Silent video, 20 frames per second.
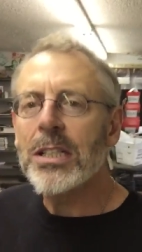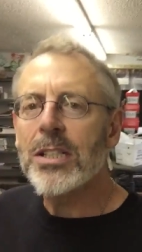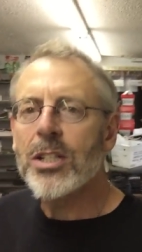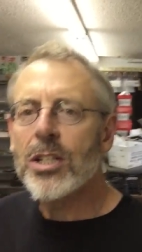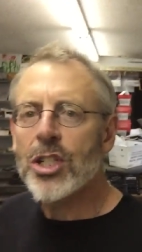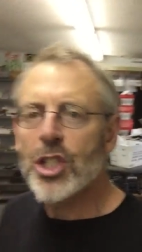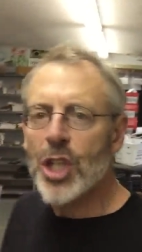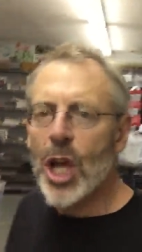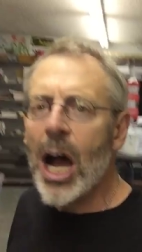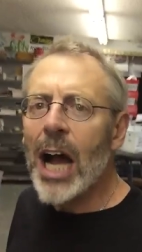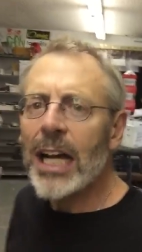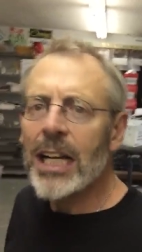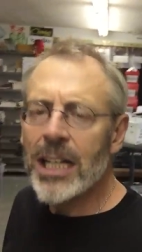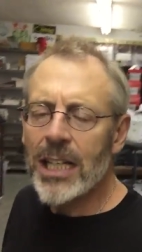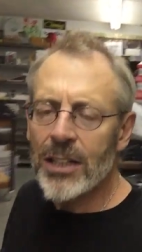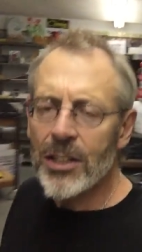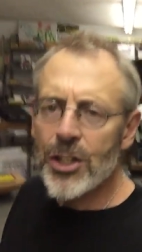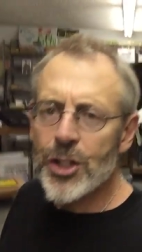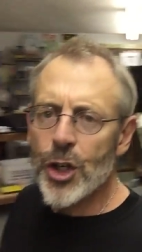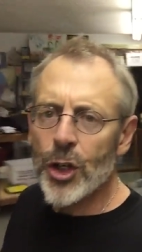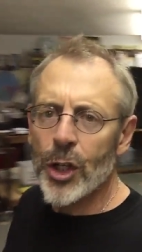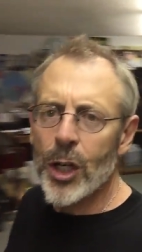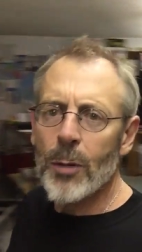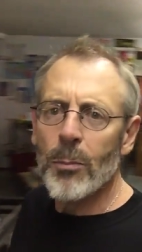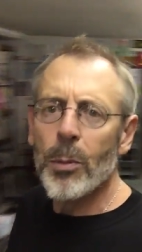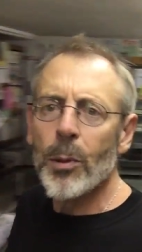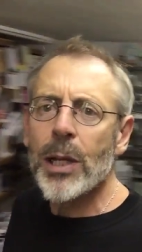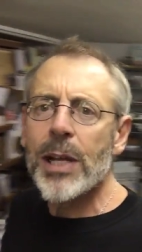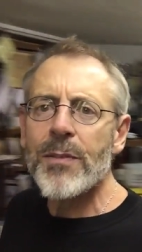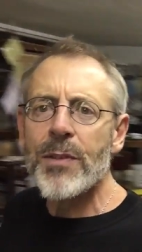deciding that you're going to
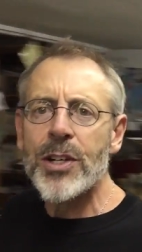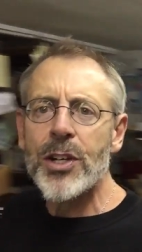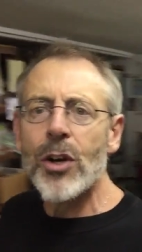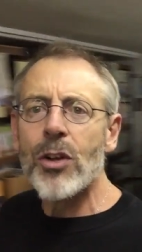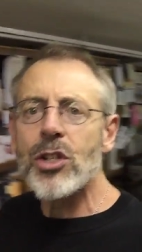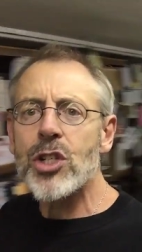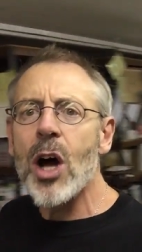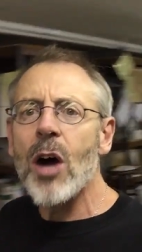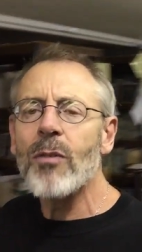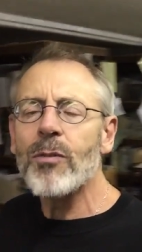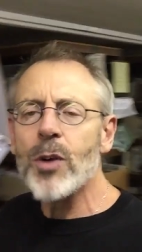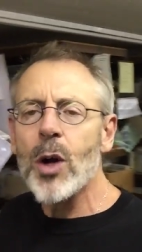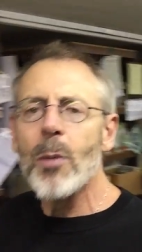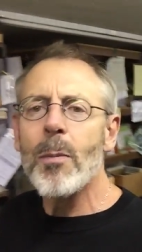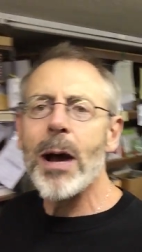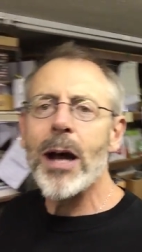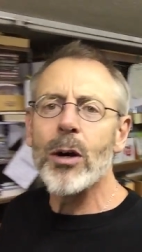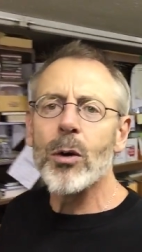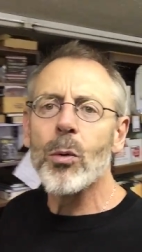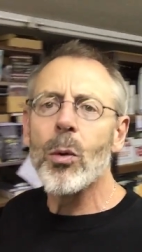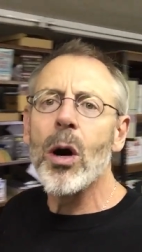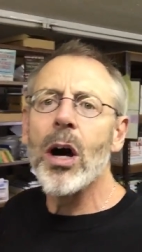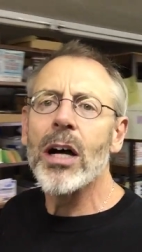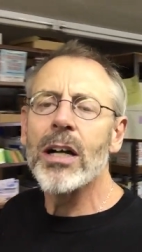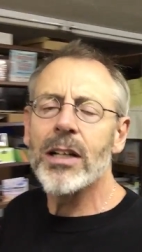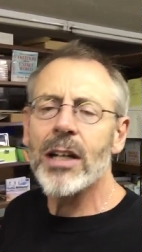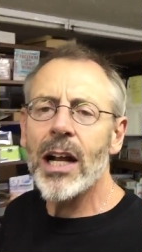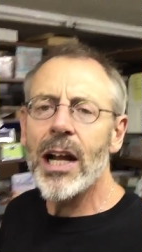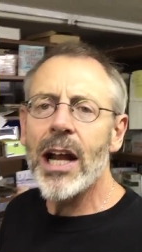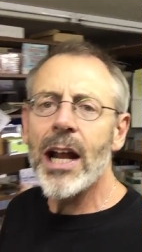believe in yourself no matter
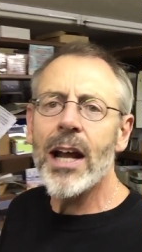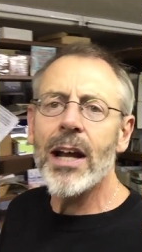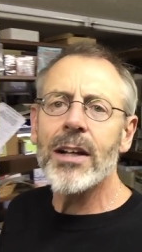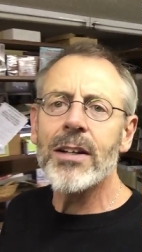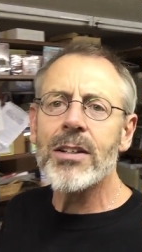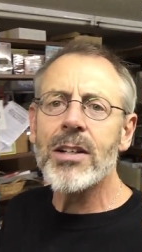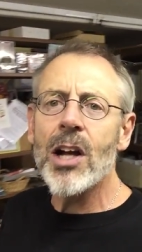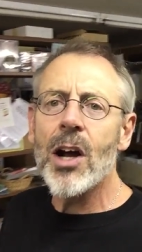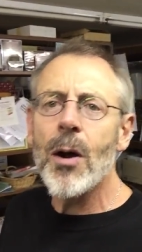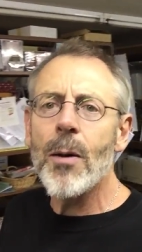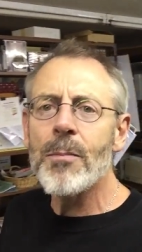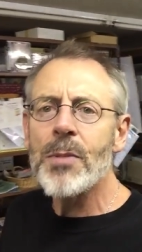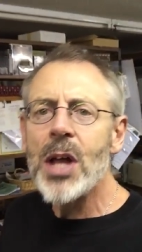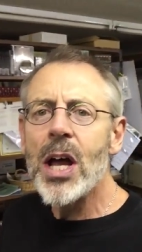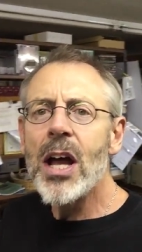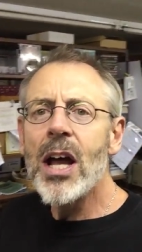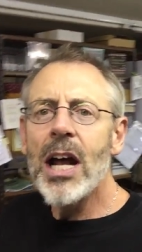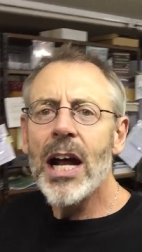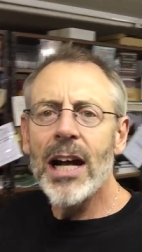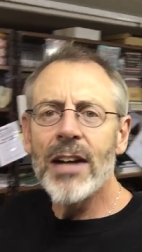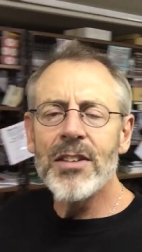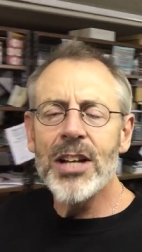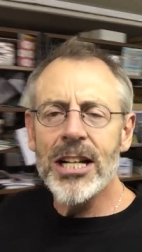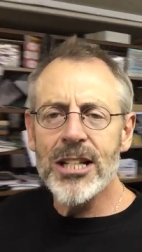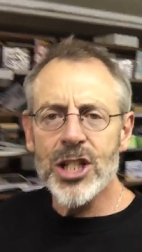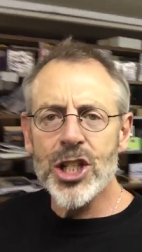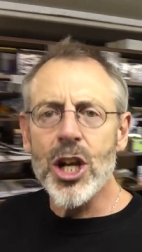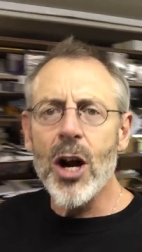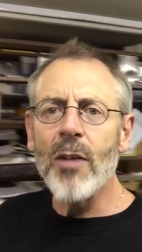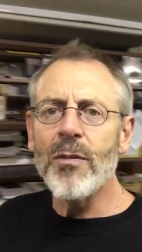what, and
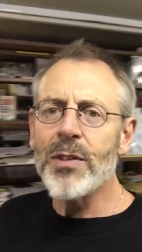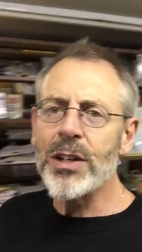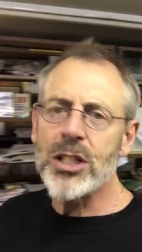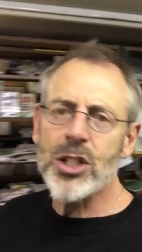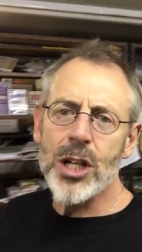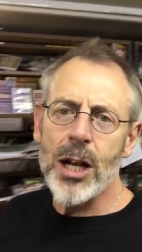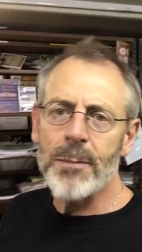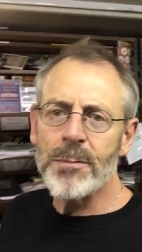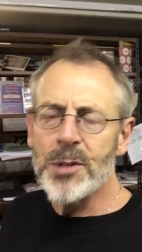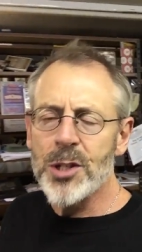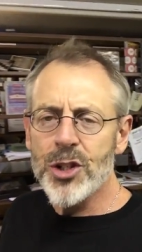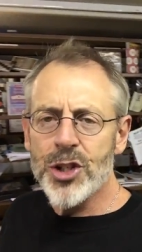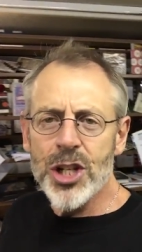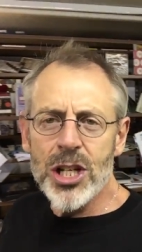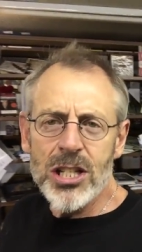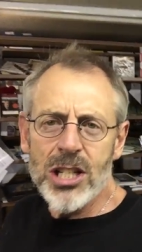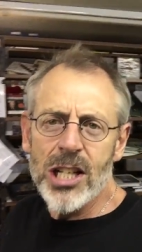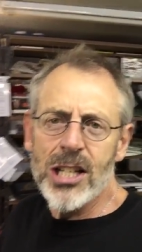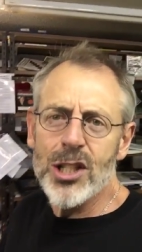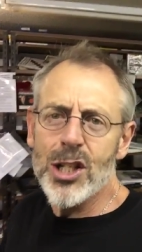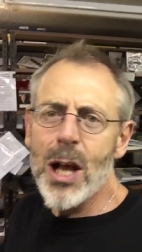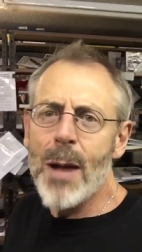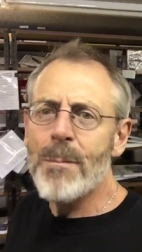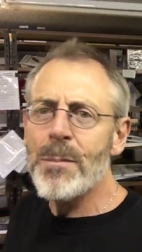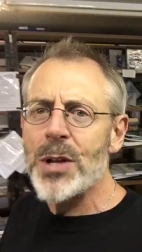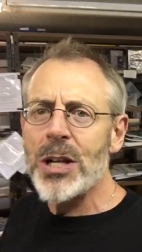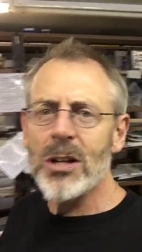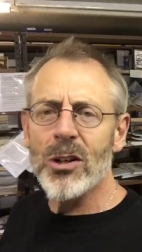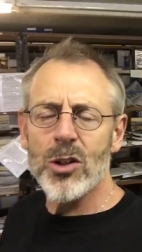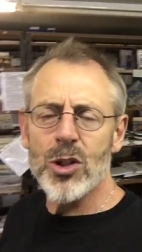then self-acceptance, just
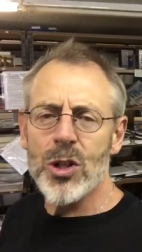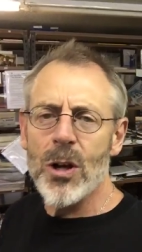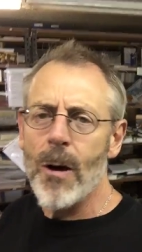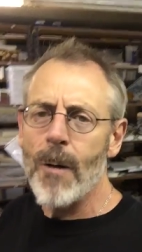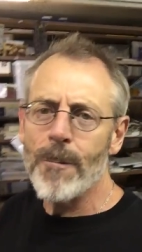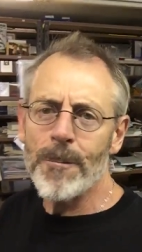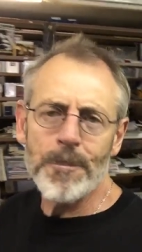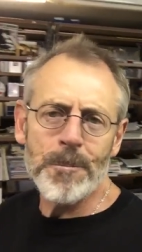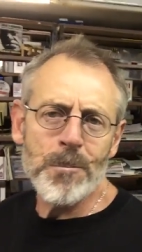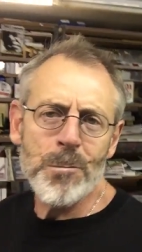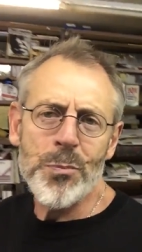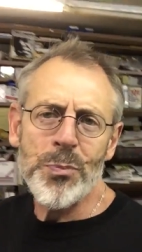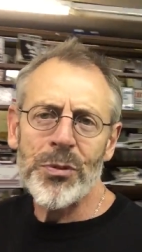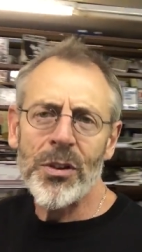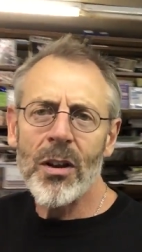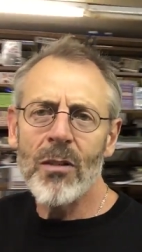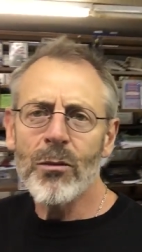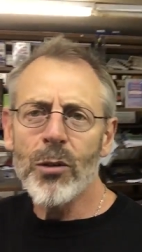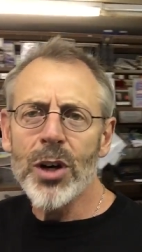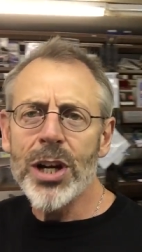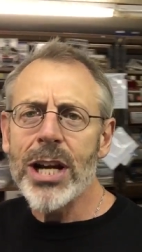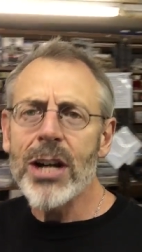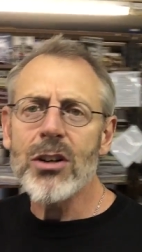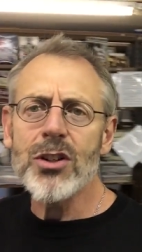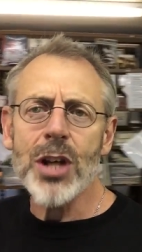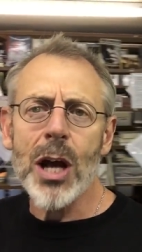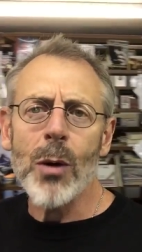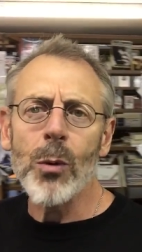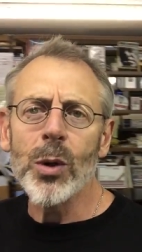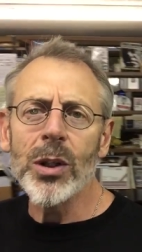accepting yourself. For
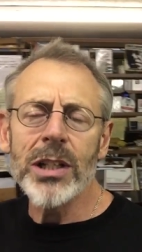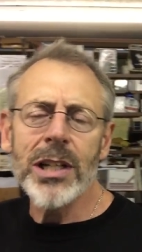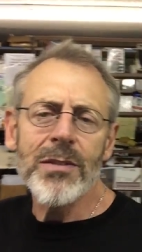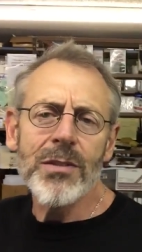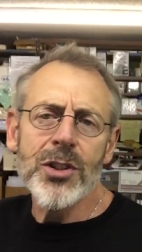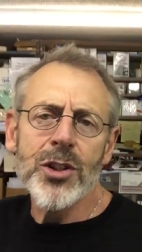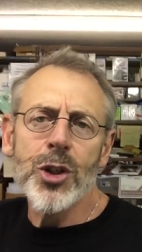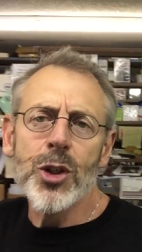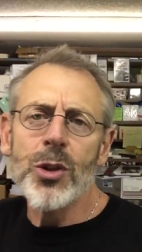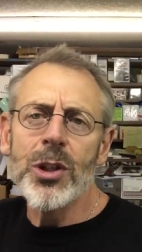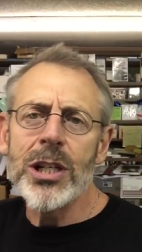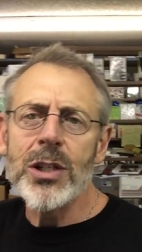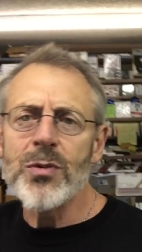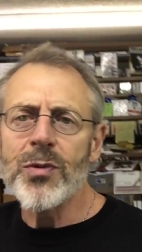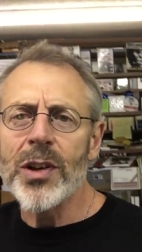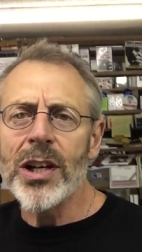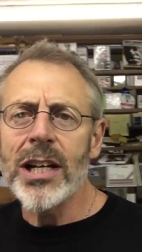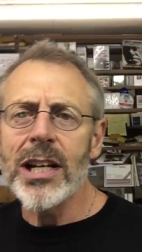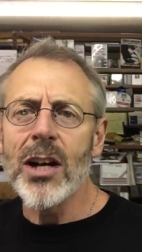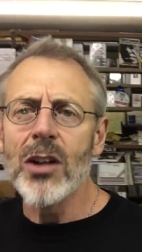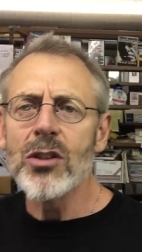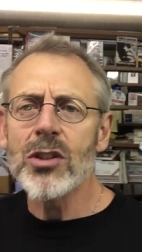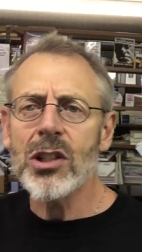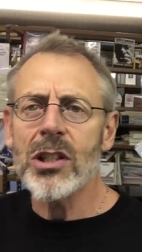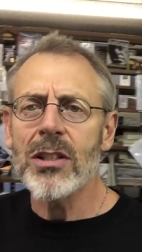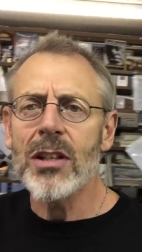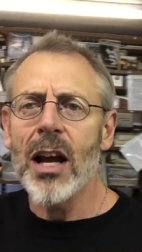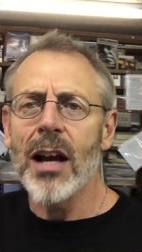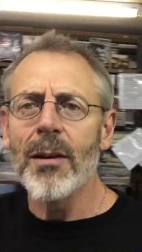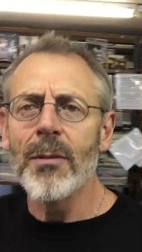years, I wouldn't even do these videos
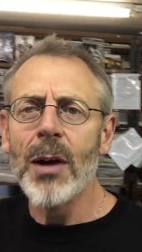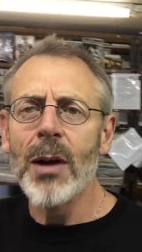because